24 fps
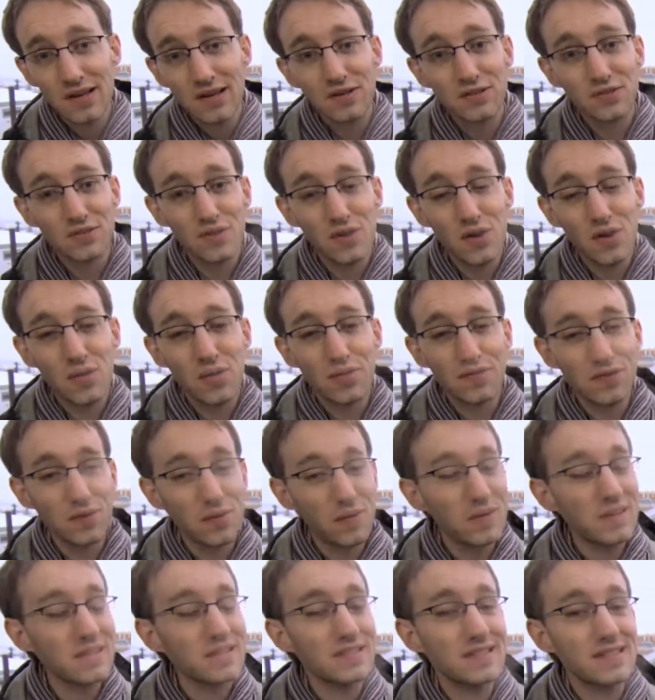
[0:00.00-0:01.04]
So if you
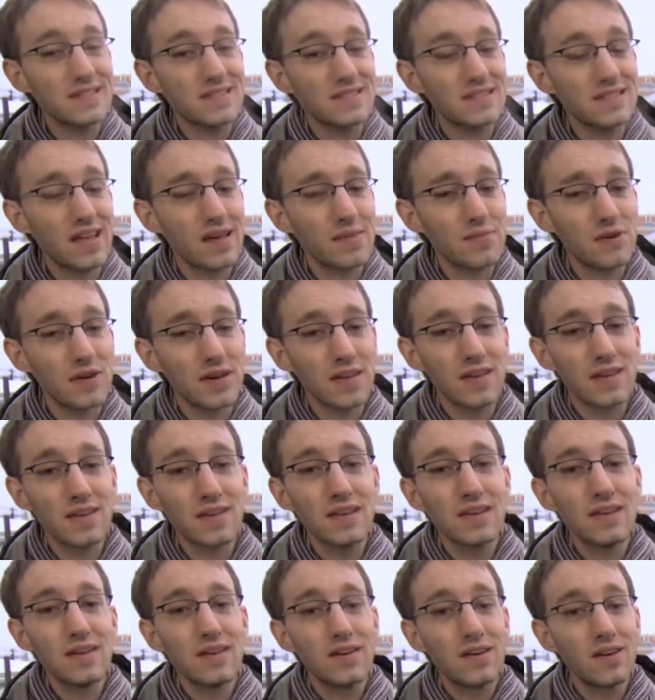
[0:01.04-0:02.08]
want to see a celebrity,
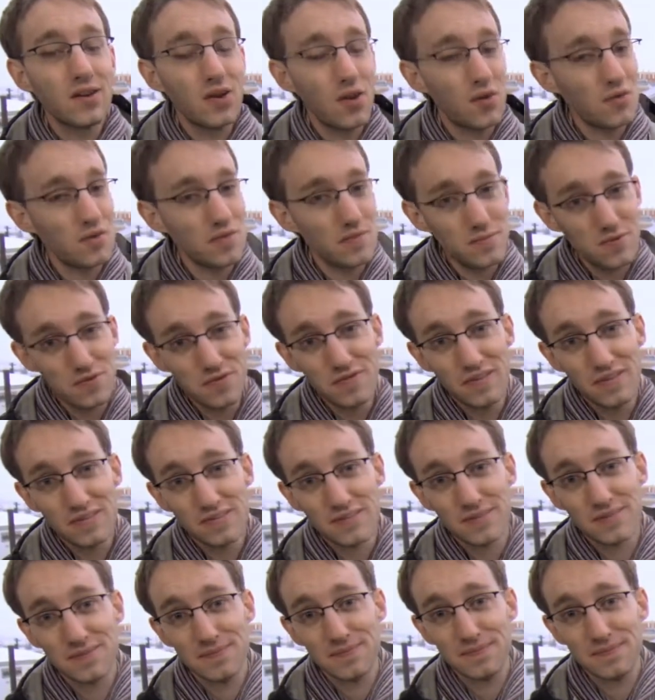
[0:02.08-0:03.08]
go to the movies.